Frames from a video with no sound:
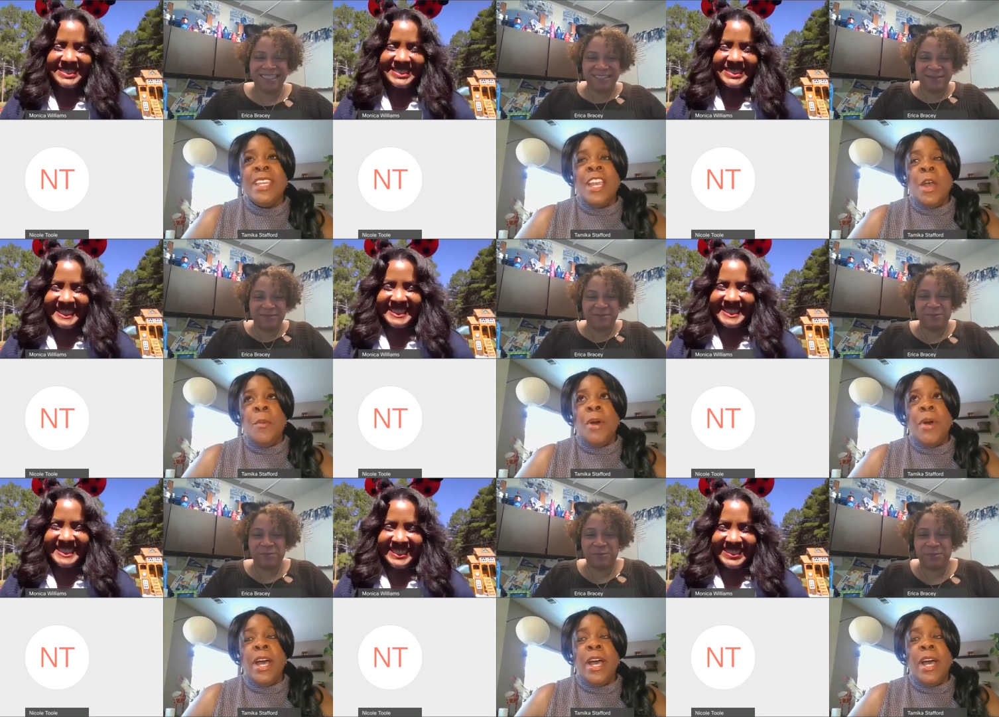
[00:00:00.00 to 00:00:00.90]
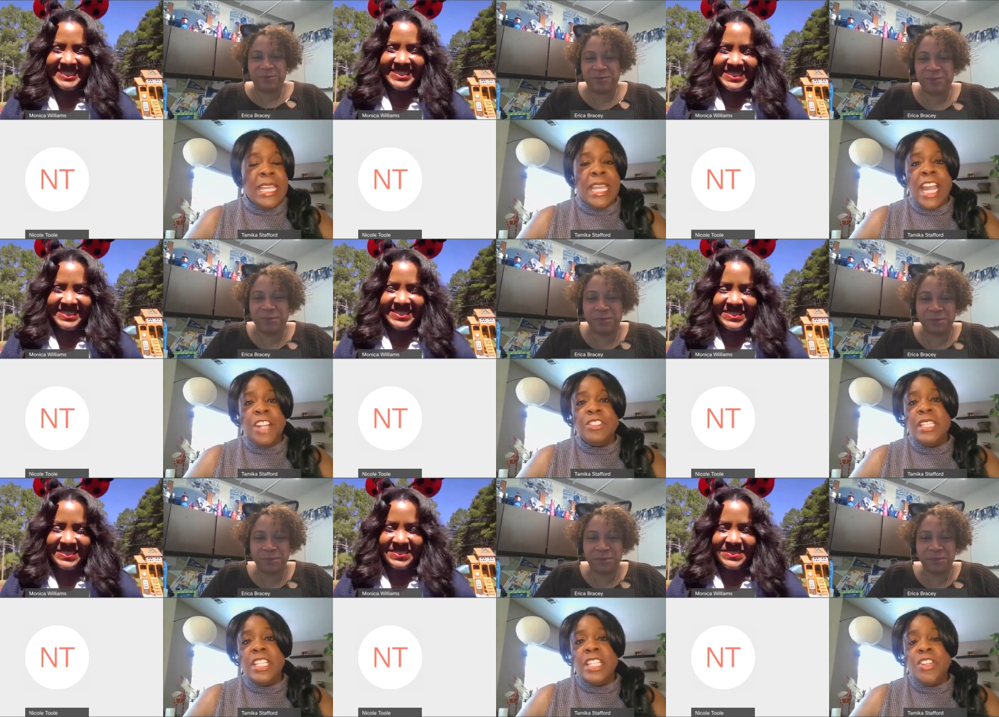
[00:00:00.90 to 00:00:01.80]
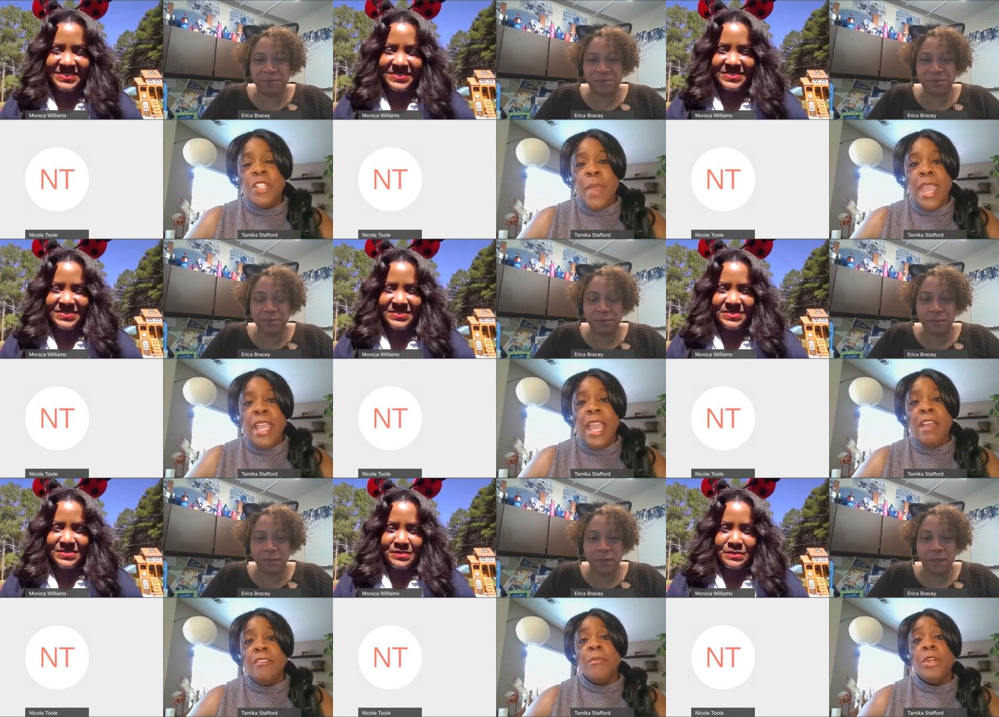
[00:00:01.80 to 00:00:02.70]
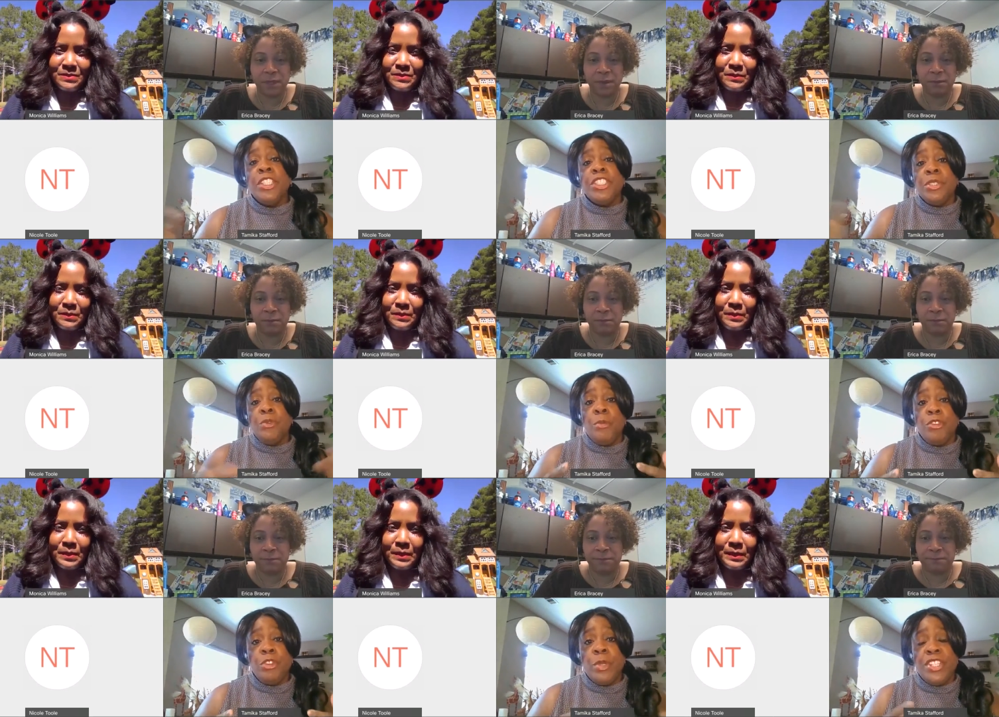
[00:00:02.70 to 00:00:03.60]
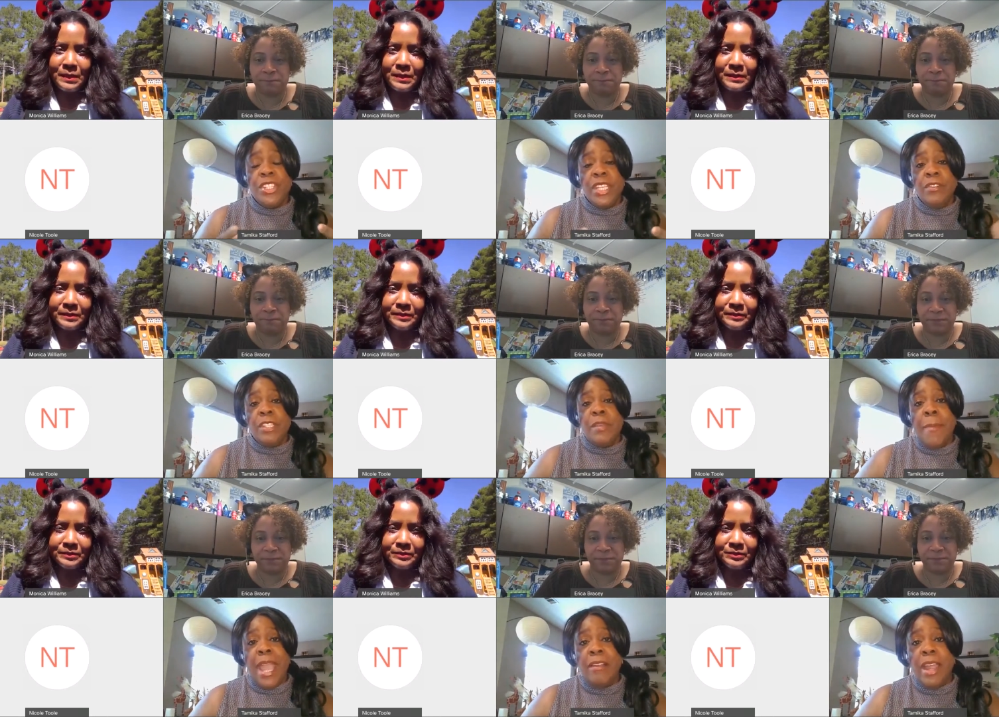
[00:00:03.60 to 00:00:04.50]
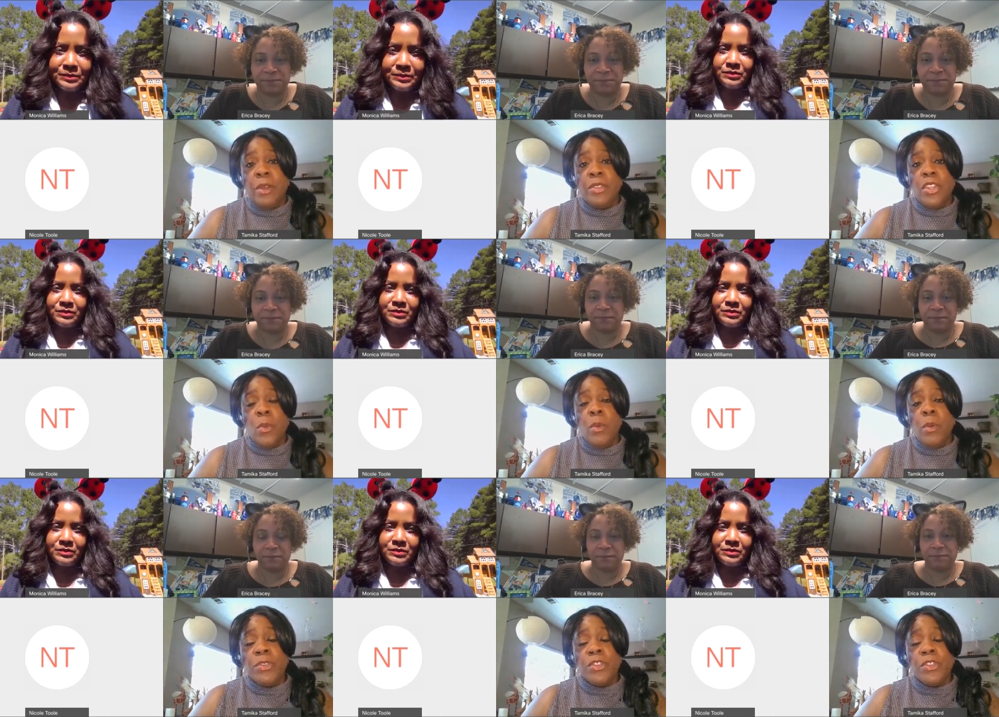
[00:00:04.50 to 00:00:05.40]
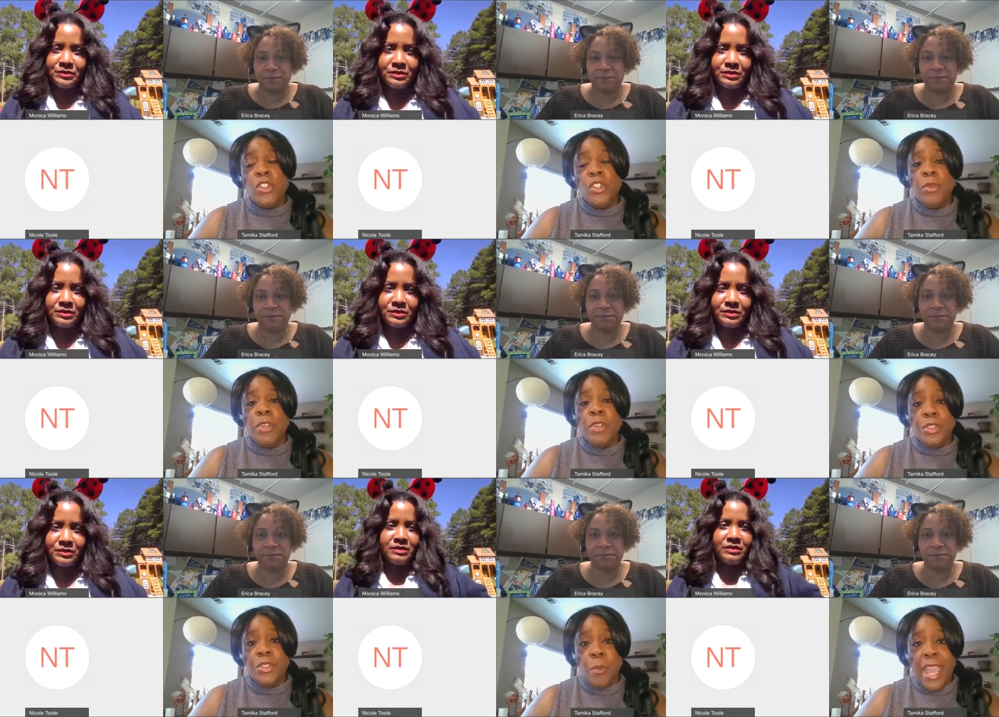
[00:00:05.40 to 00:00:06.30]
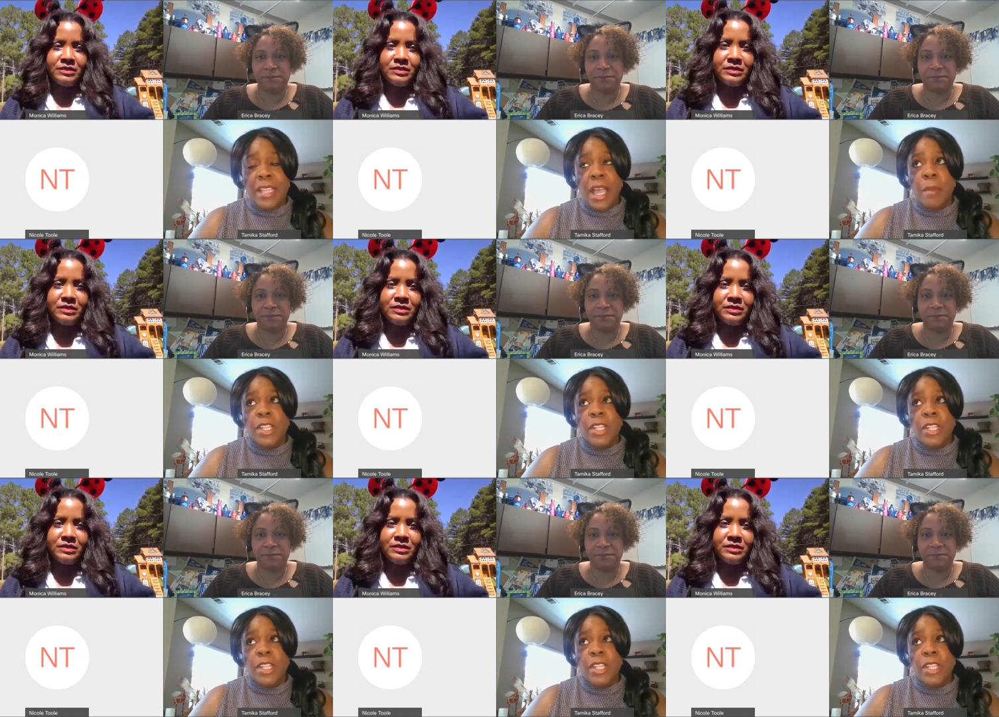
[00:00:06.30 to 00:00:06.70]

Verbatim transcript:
Speaker 1: but B B and T and actually SunTrust Bank have merged to form Truist, just to give you some background. So we were both super regional banks.